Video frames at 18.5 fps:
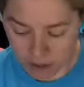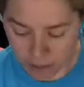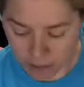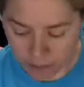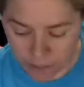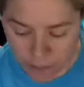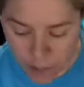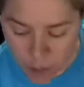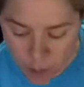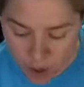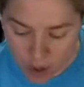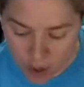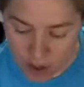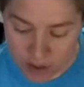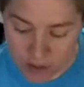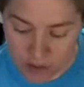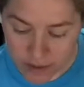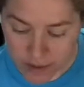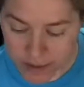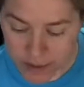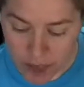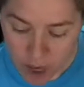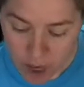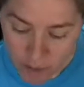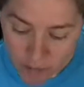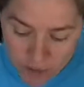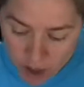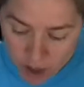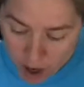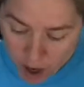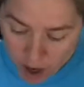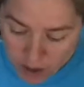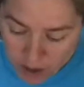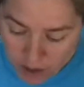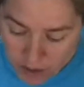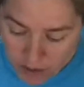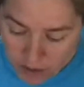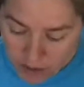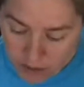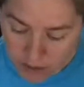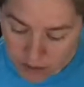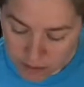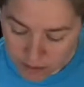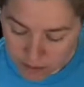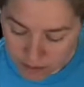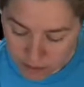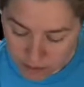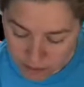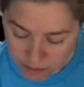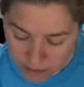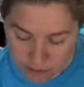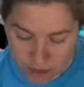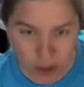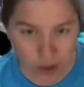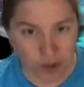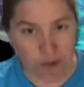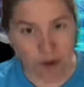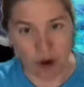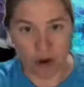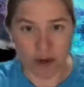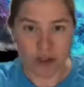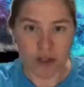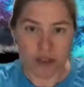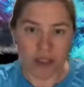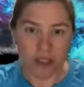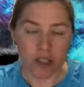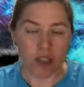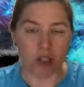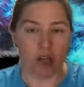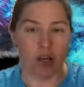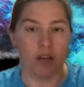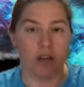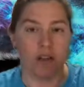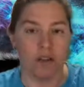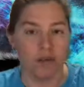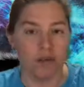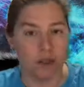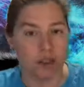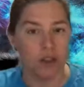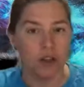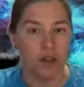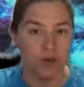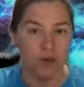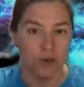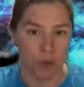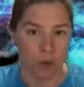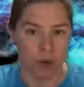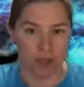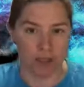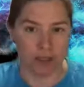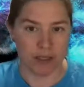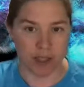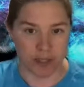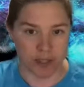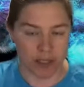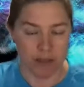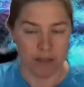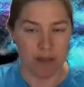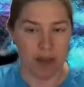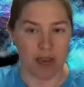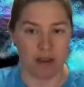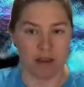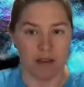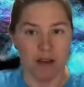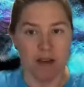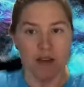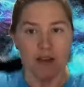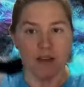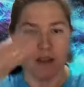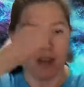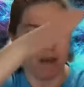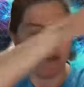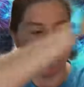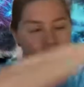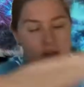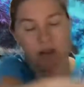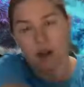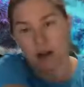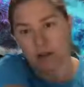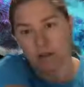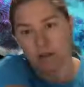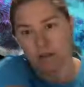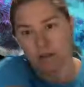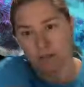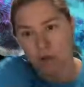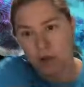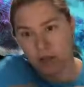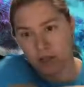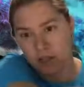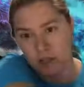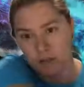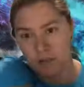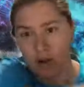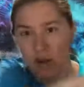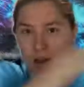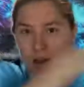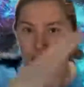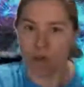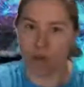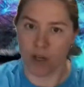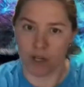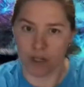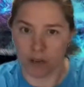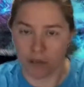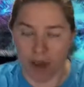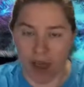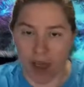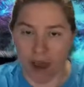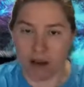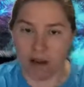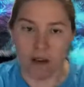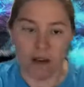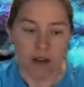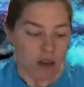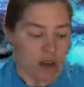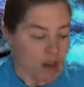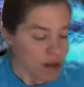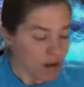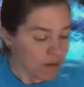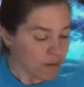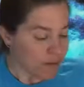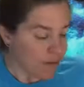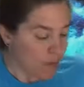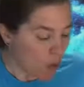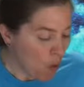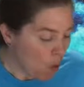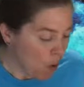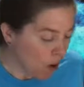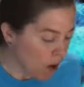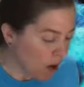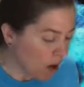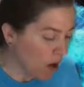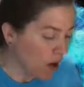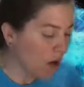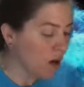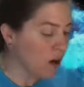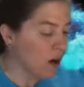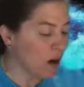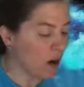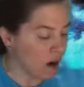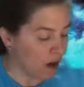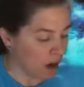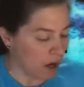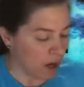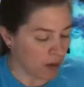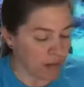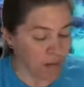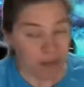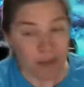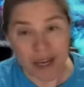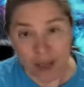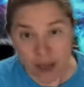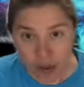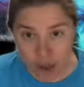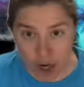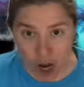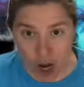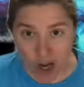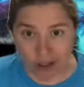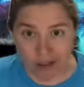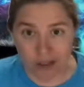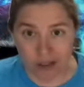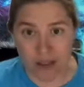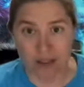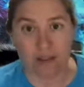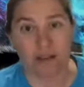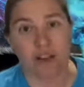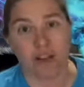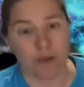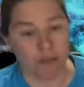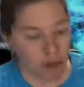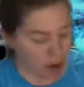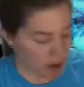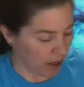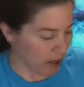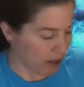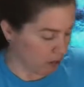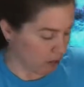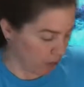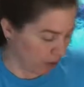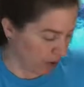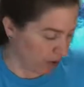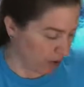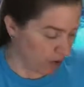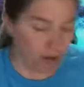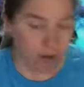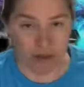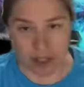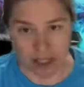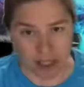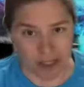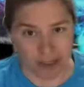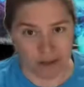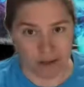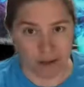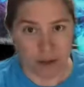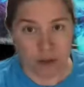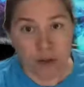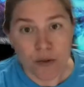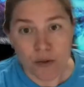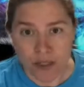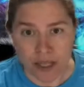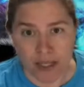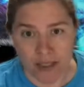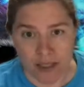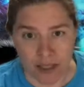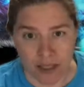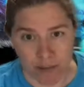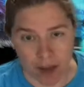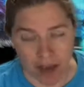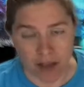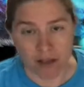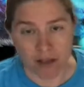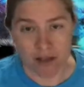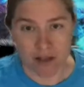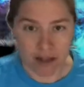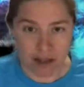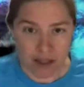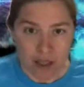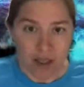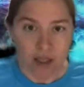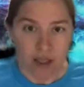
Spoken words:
for some dogs who aren't as long, you can use one SensiMat, have it lock one in the front, one in the back. For bigger dogs, you're probably going to need two SensiMats